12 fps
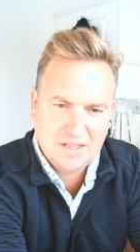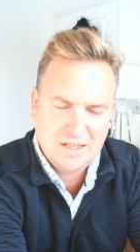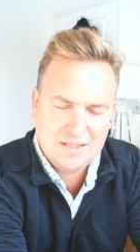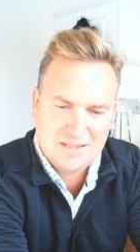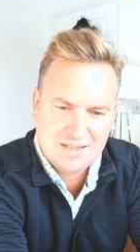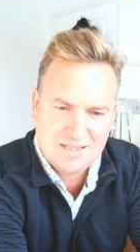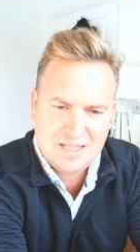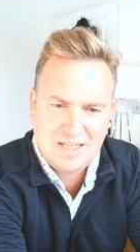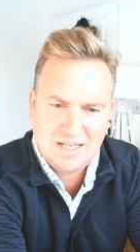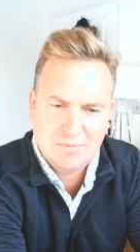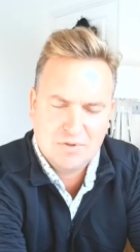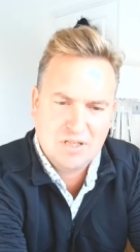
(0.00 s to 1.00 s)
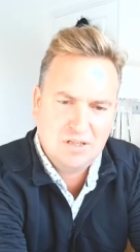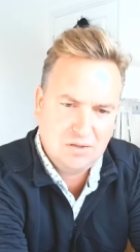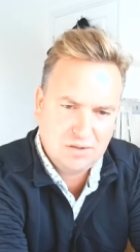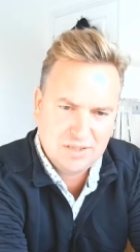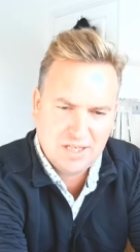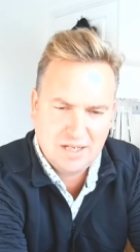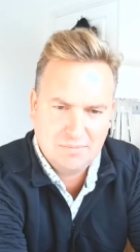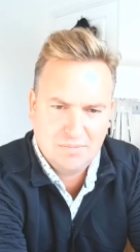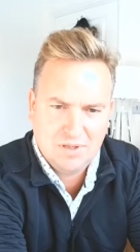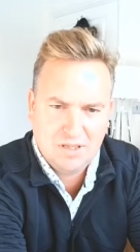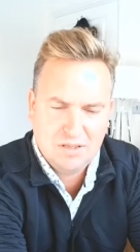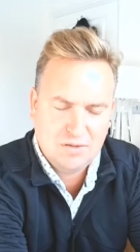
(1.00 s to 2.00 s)
and it's to seek Him, to look to Him,
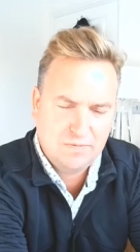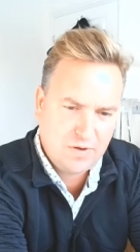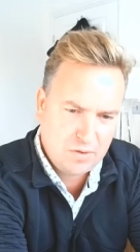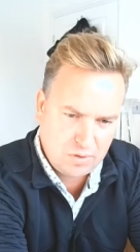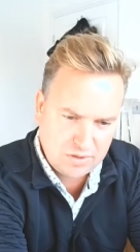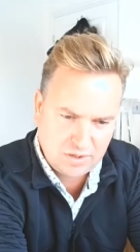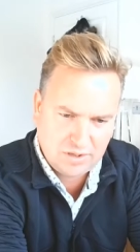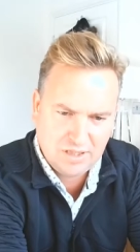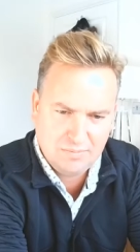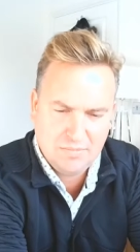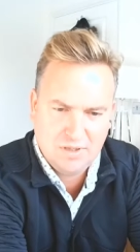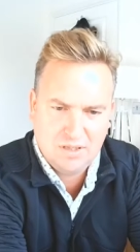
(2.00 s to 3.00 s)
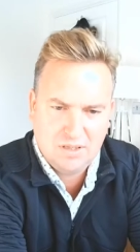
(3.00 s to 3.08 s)
to focus on Him,